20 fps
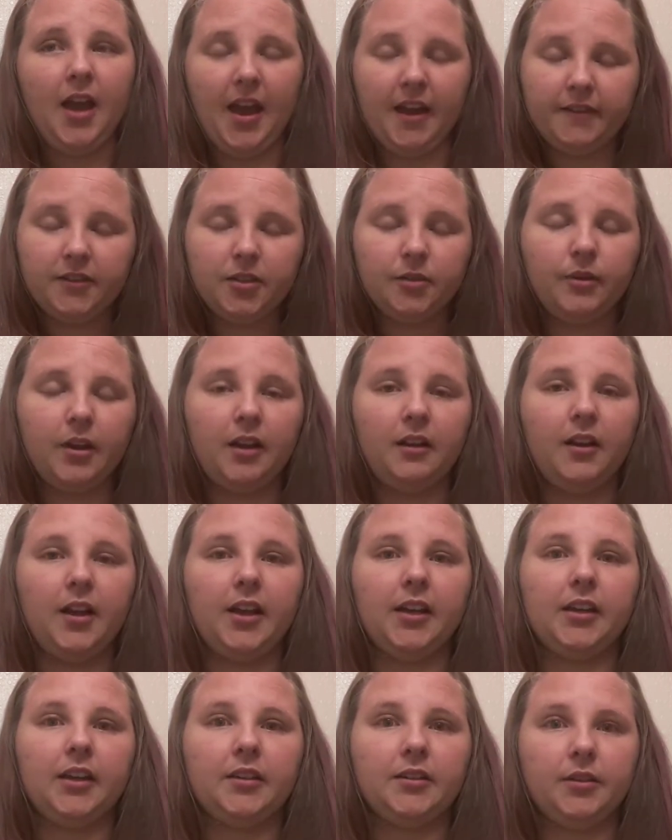after a while,
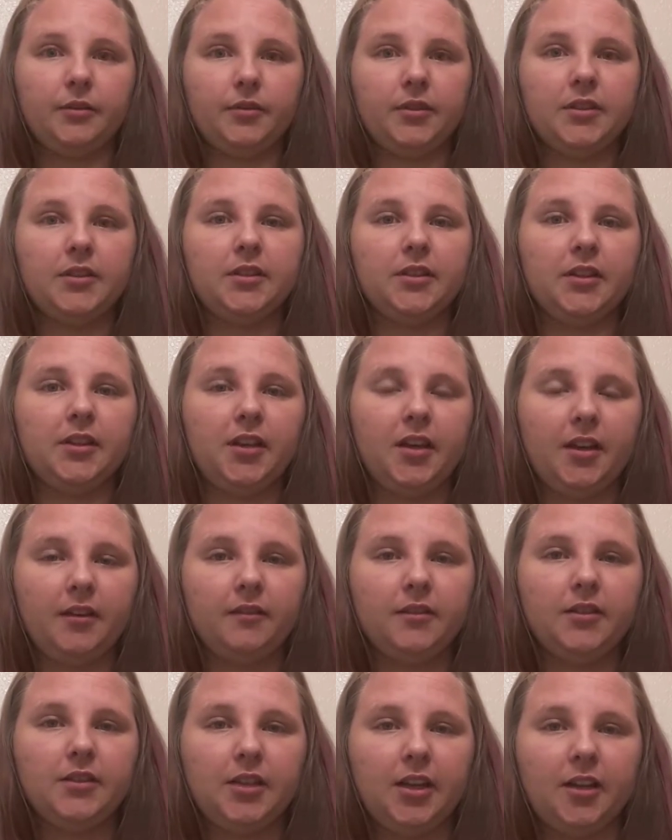I had noticed, like,
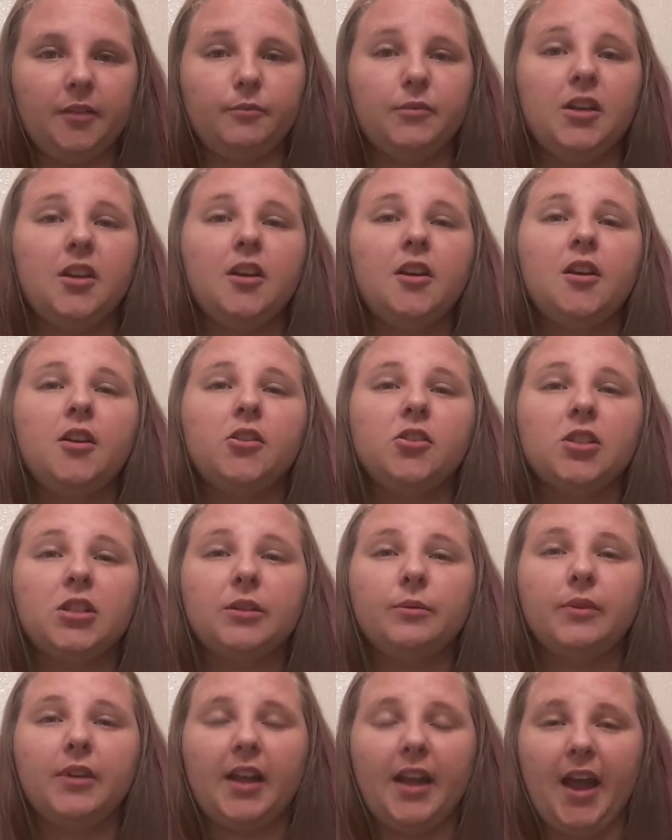every time
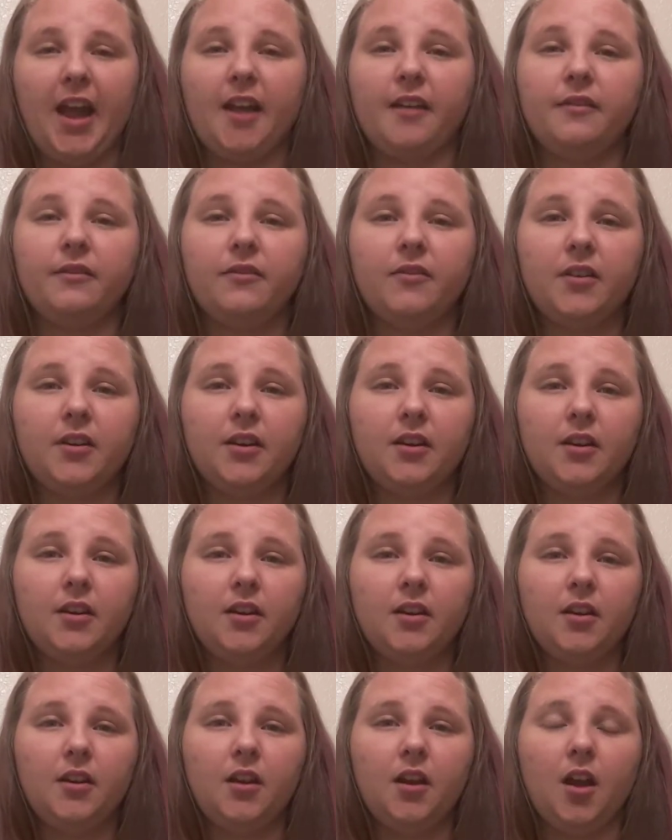she would have
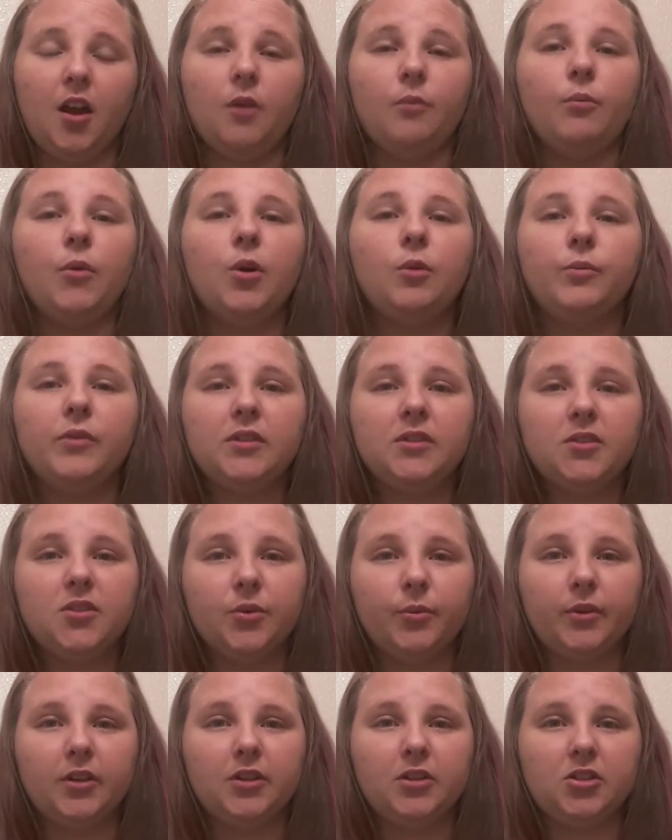a moment
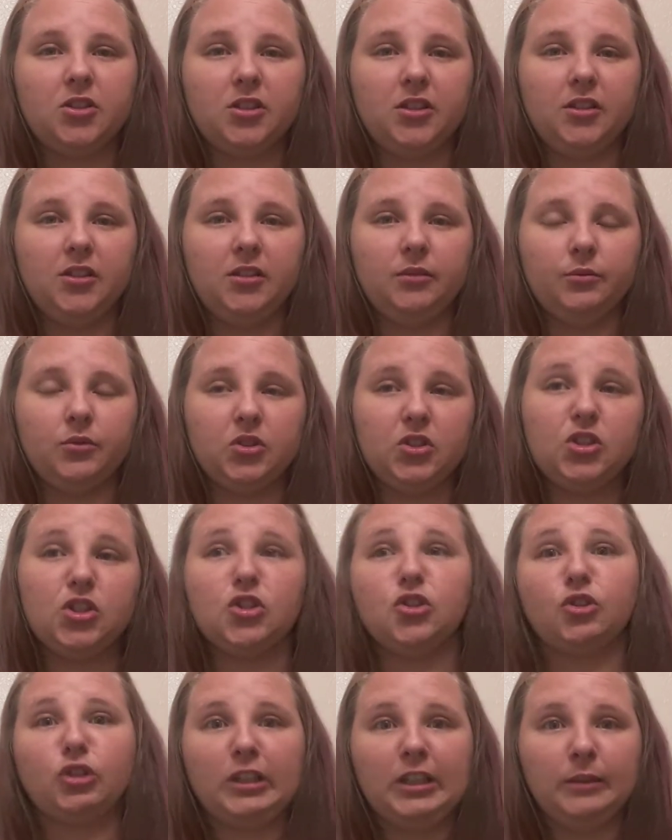to where she would
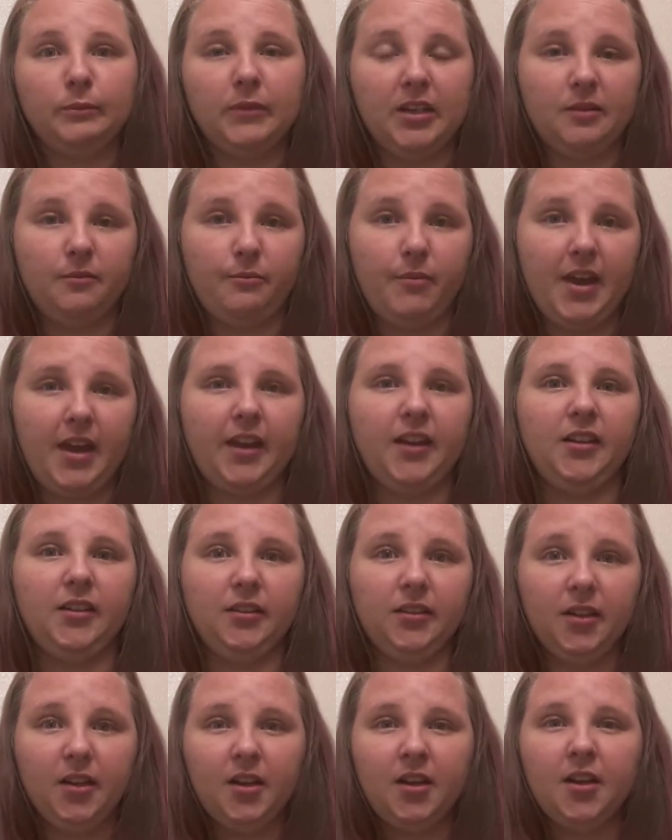scream in
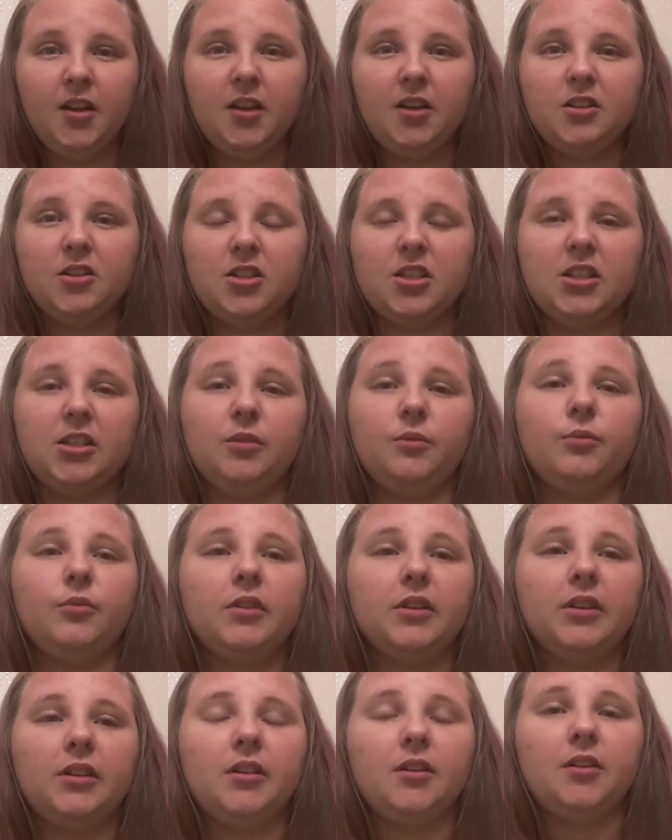pain, she
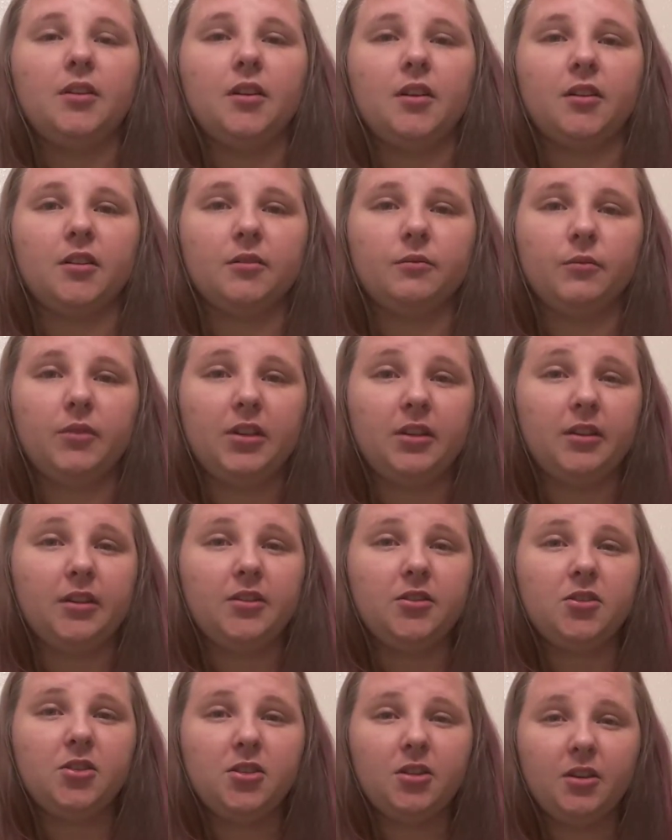would
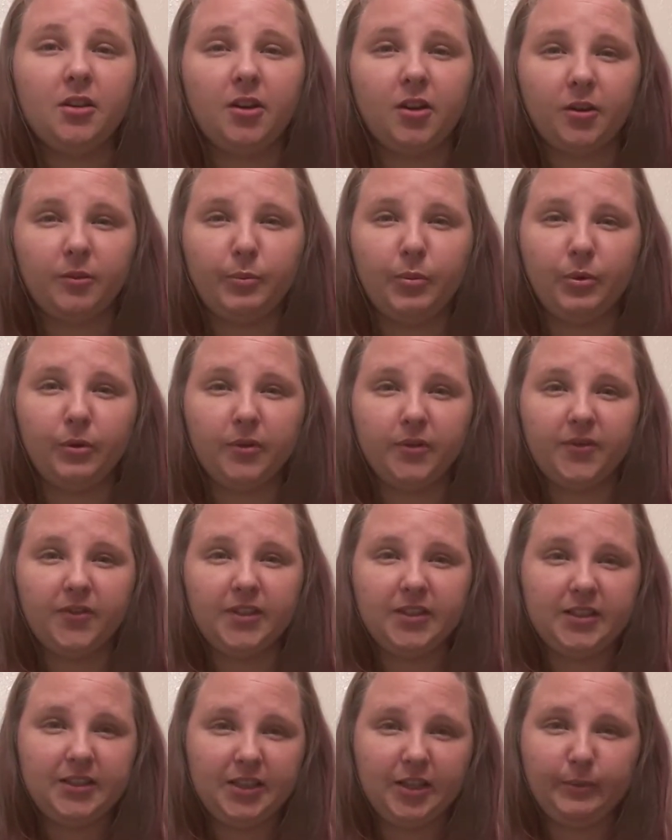clench her poor
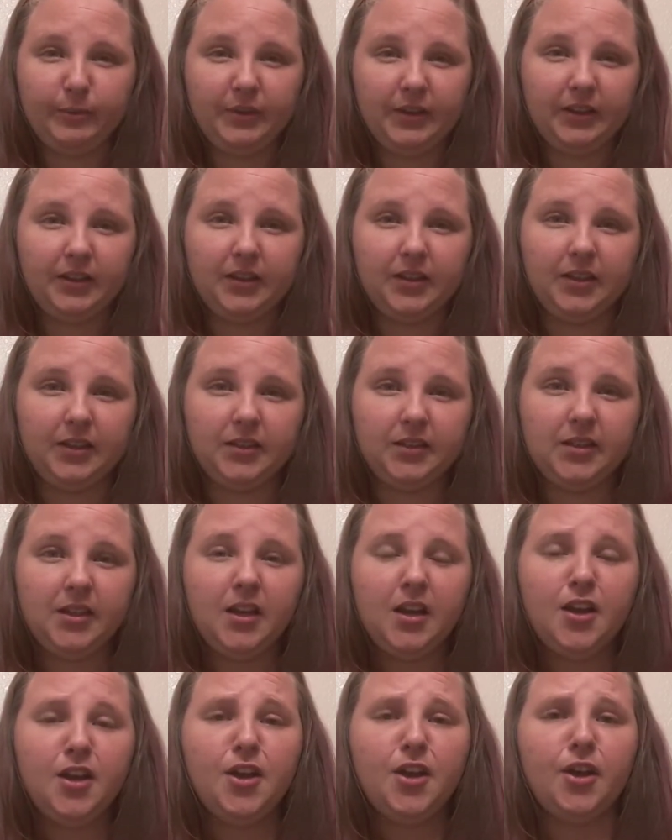fist up like this
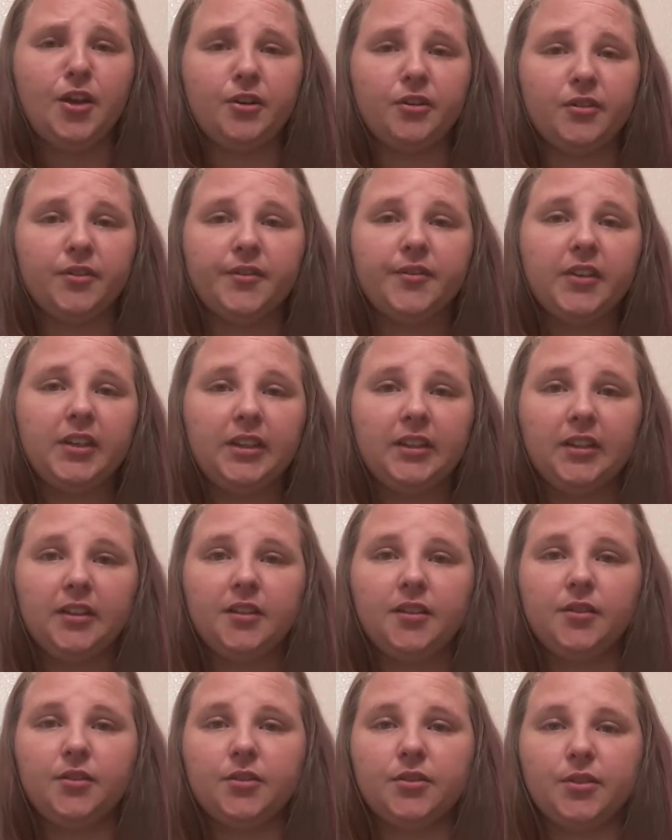and her
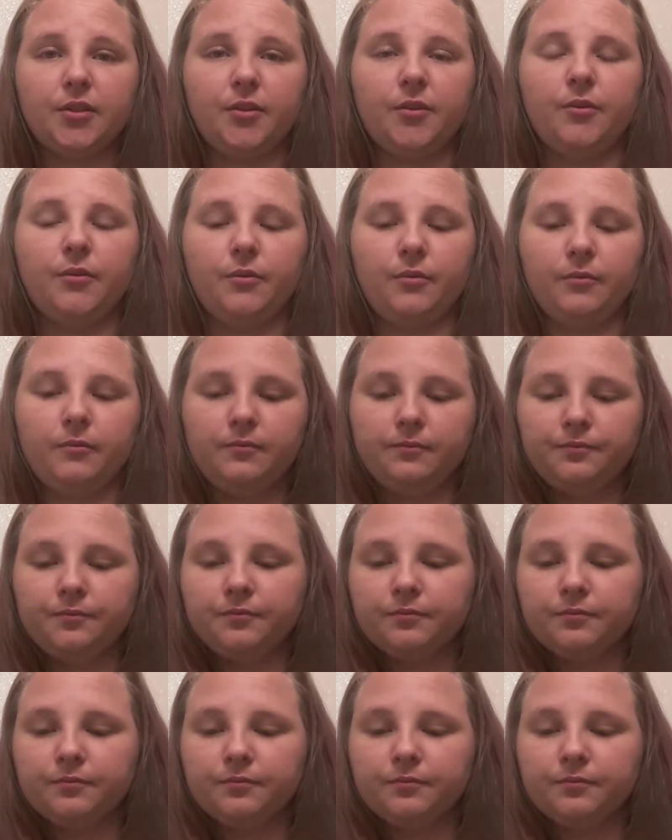feet. So